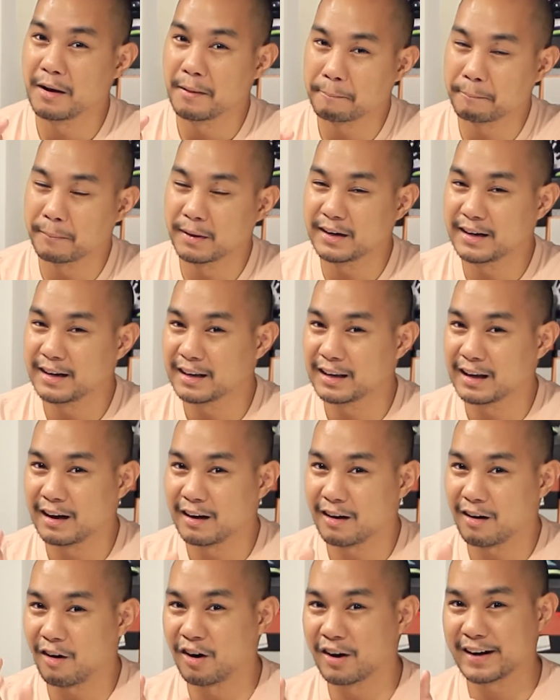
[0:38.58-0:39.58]

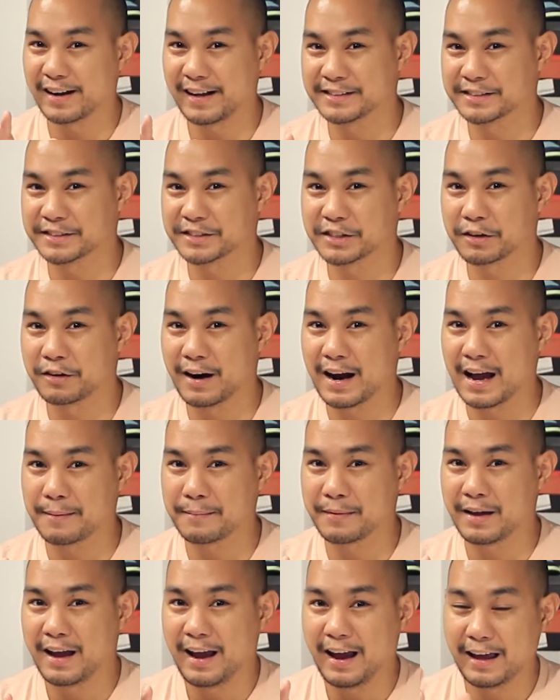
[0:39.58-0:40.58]
Manila on
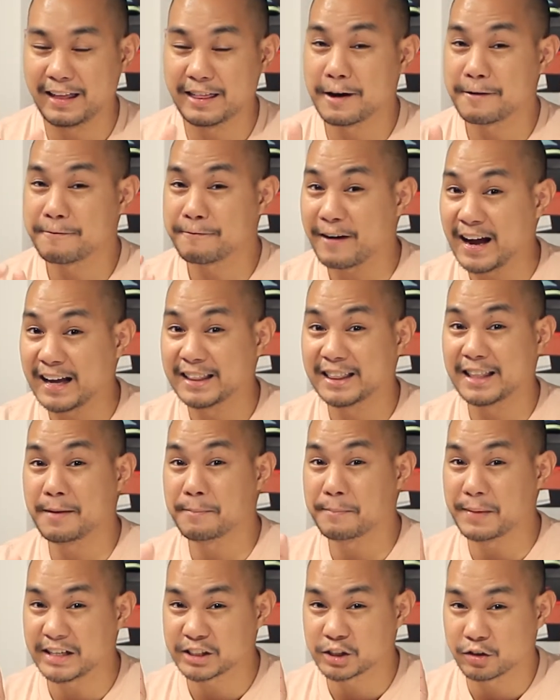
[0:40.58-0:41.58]
Instagram. And then finally,
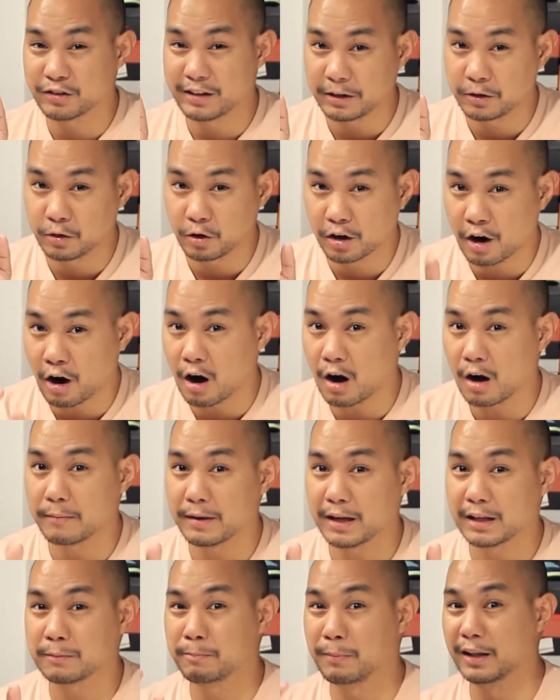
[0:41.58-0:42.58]
make sure that you
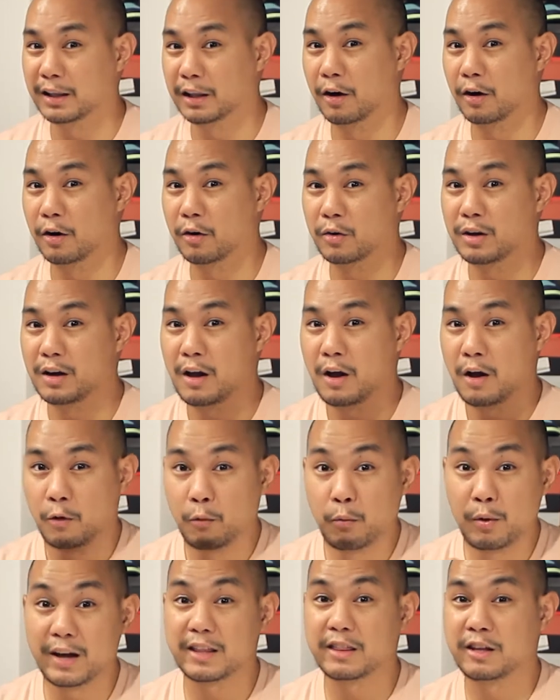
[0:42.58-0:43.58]
comment below
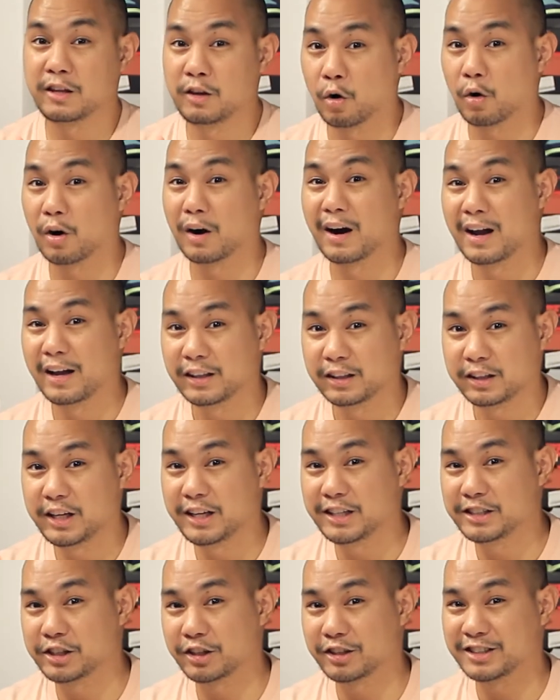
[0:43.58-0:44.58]
with your
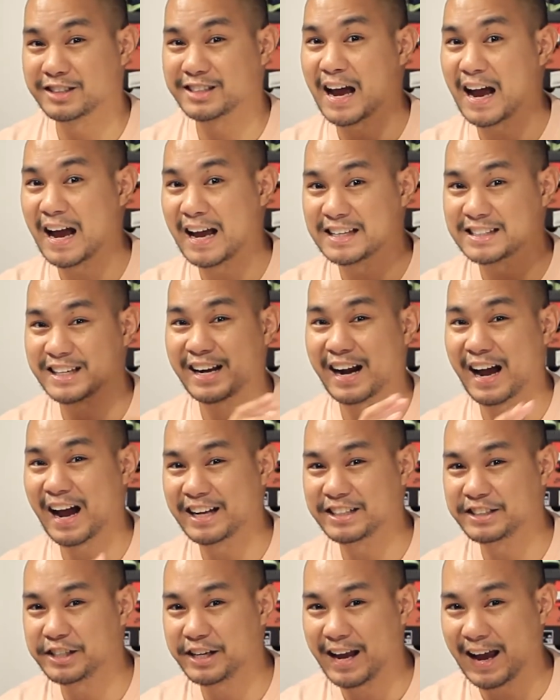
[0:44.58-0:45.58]
t-shirt size and
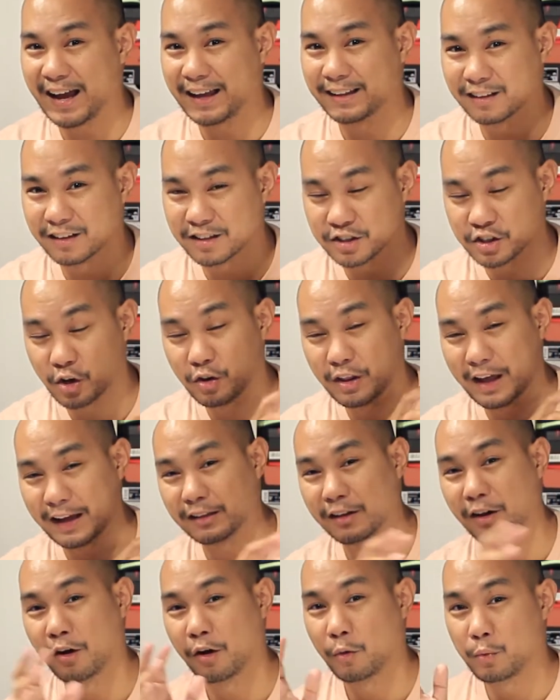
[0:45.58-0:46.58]
IG handle so
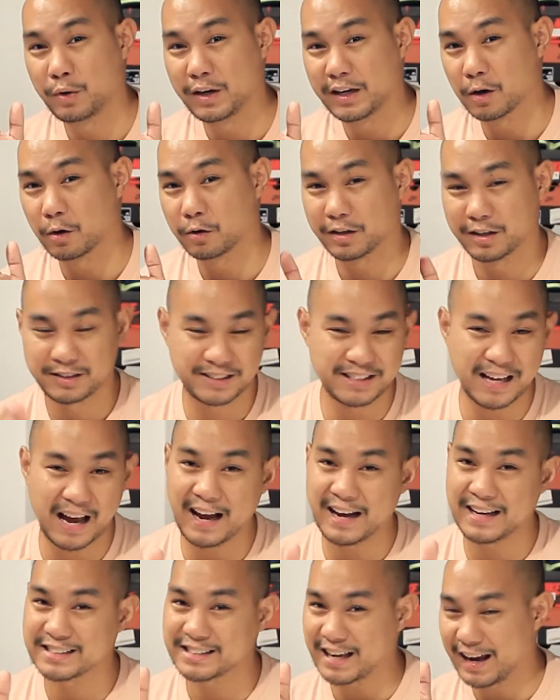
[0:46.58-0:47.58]
that we know your
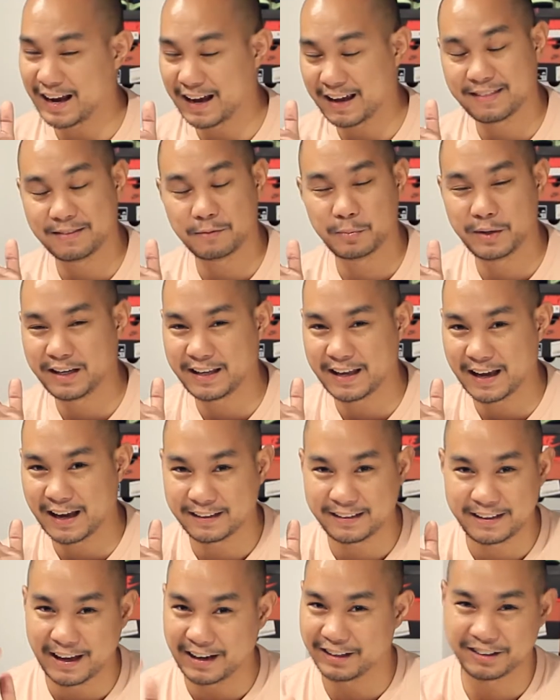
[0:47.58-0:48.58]
size and we
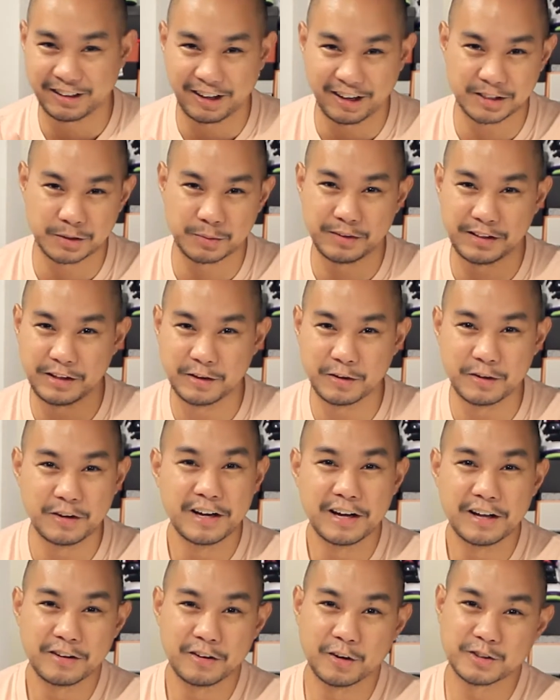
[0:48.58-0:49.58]
can get in touch with you.
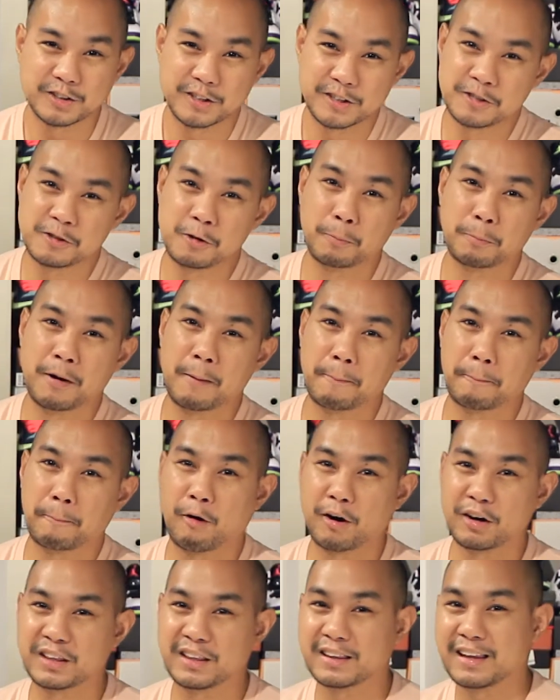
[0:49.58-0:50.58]
Those are super
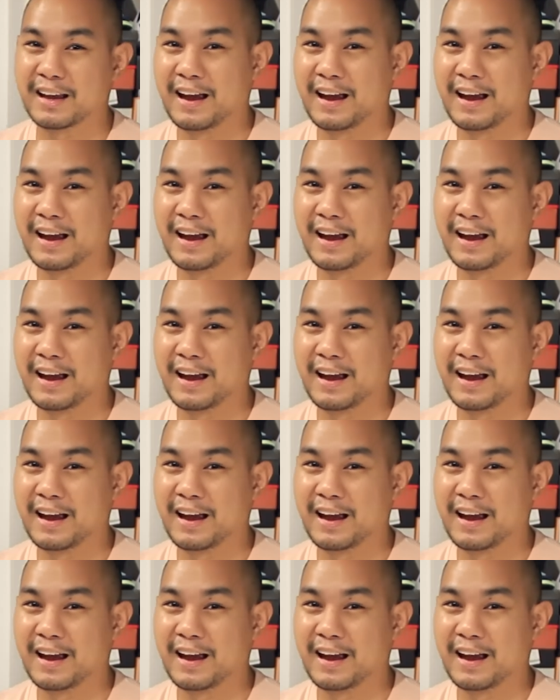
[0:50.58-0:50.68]
important.